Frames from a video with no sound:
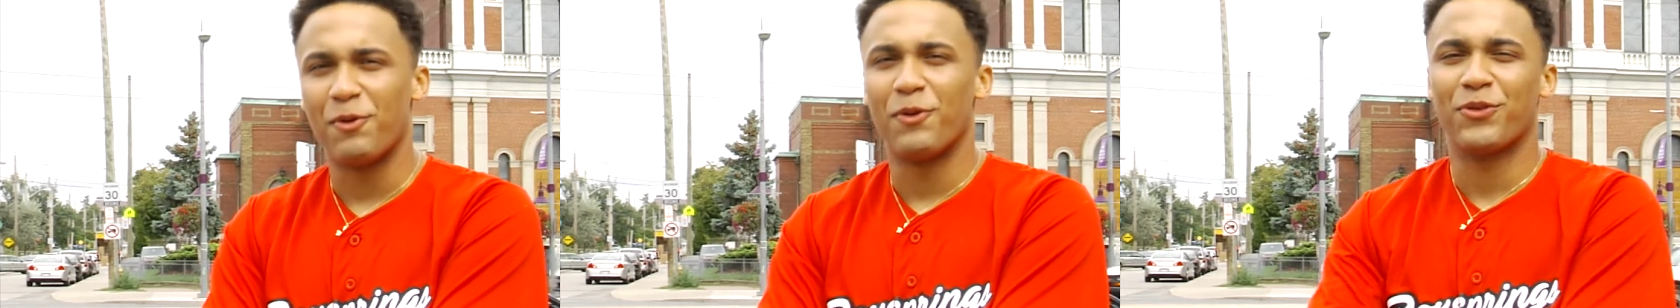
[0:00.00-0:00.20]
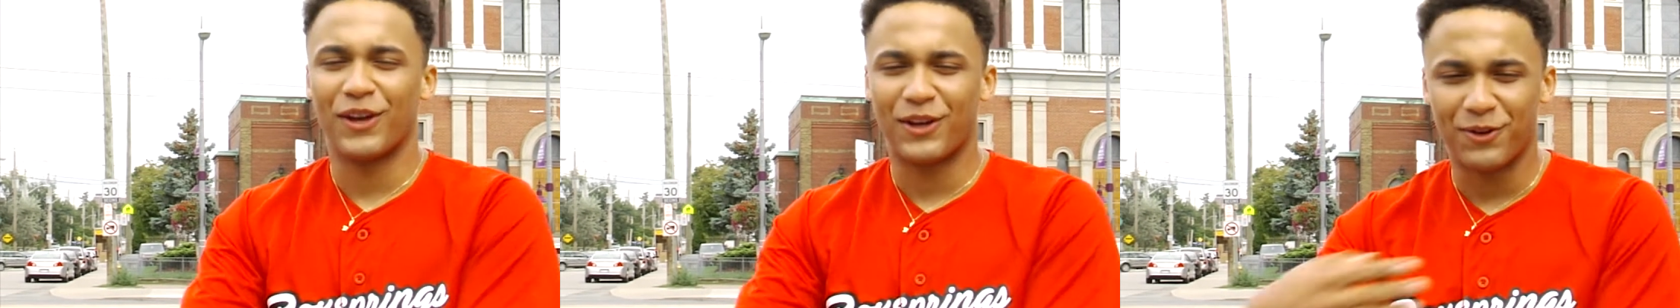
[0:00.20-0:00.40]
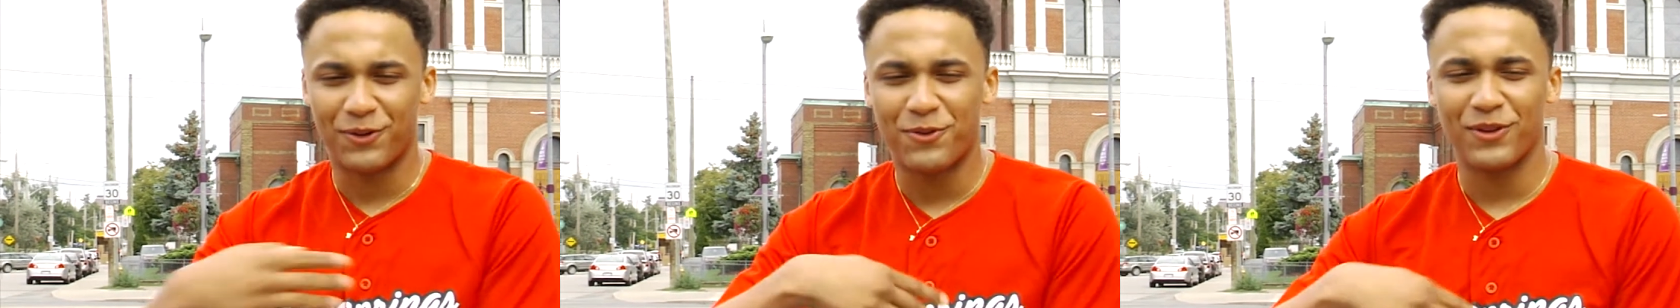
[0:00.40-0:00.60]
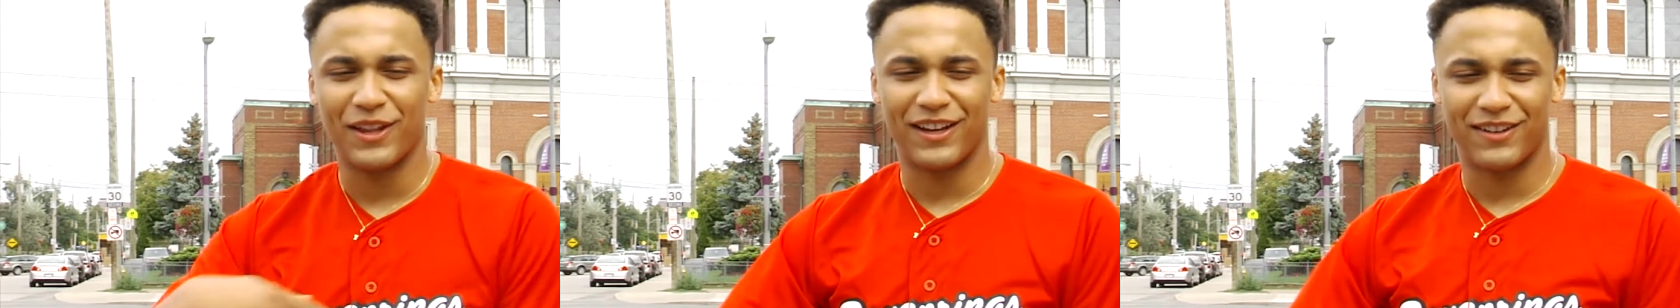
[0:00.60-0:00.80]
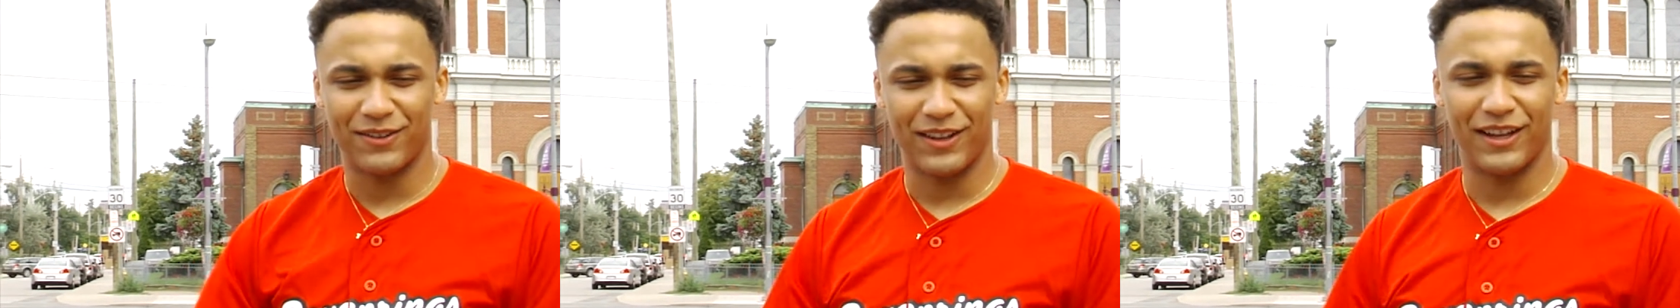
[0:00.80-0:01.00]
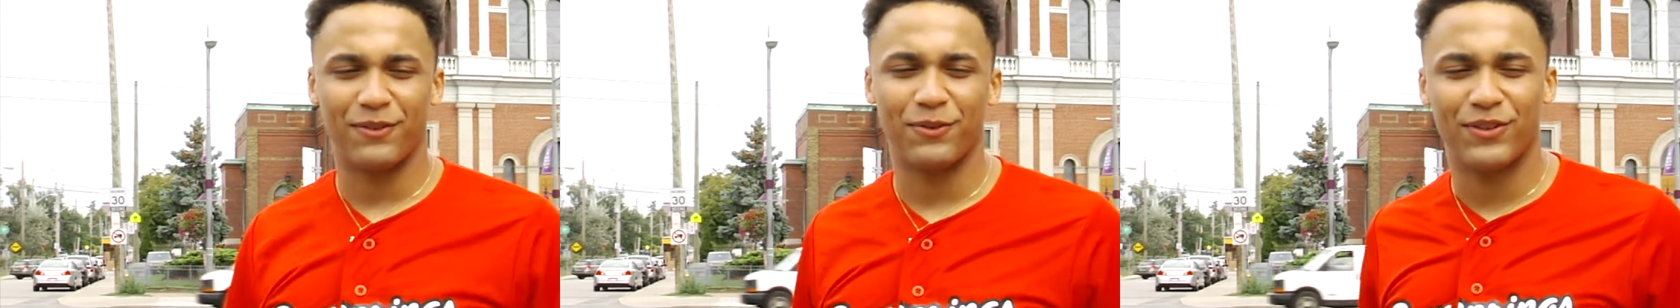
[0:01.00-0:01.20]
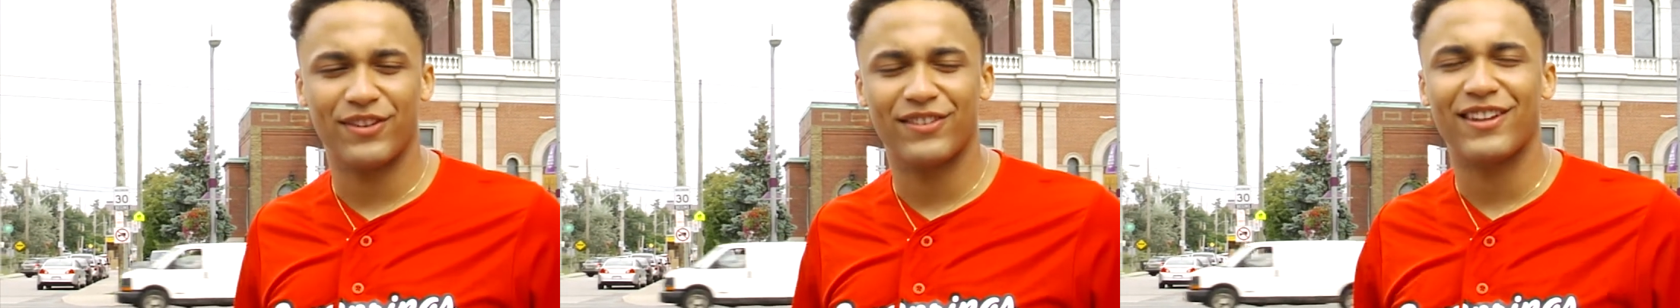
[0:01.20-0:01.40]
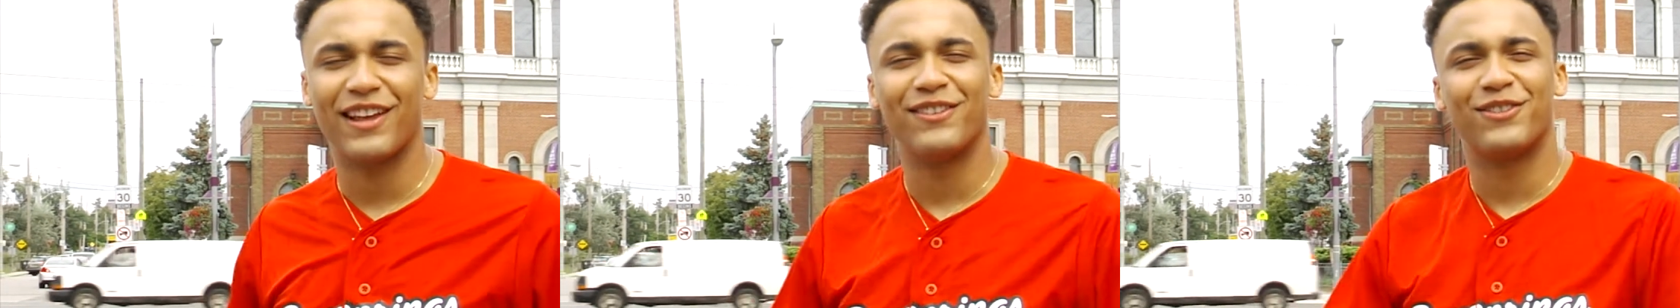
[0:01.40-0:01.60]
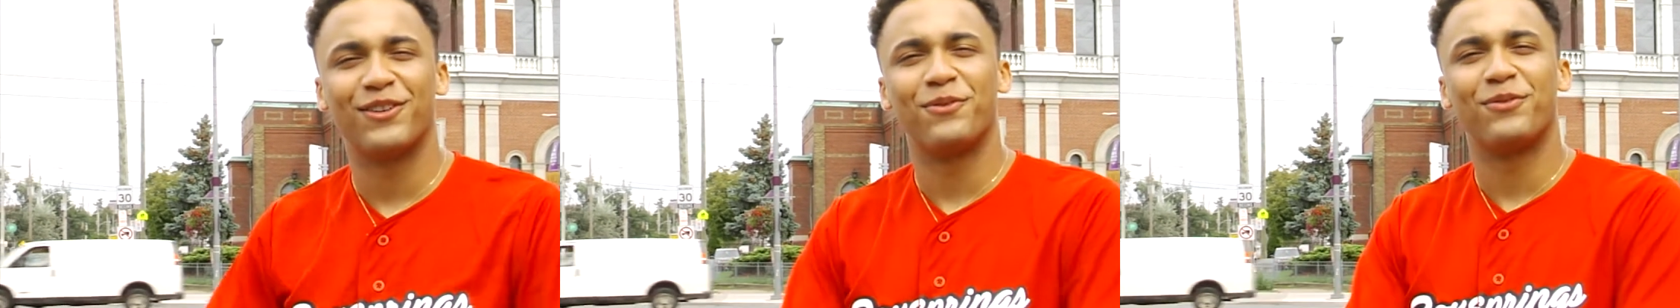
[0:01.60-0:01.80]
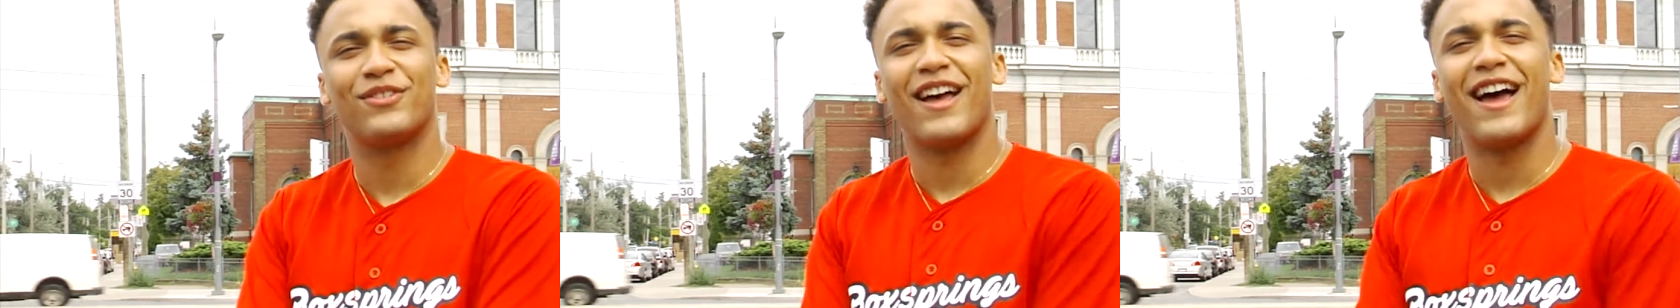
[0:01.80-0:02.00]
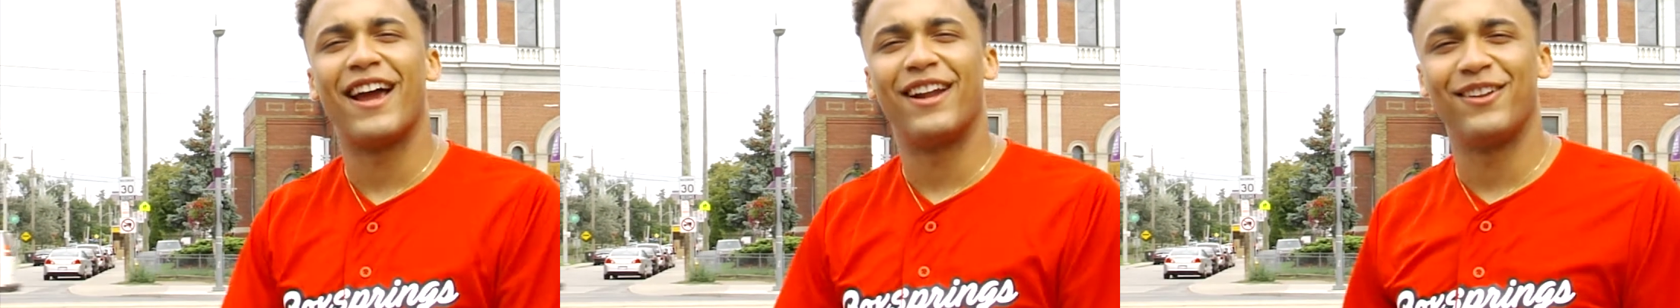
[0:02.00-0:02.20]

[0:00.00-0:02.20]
with with a sensitive side,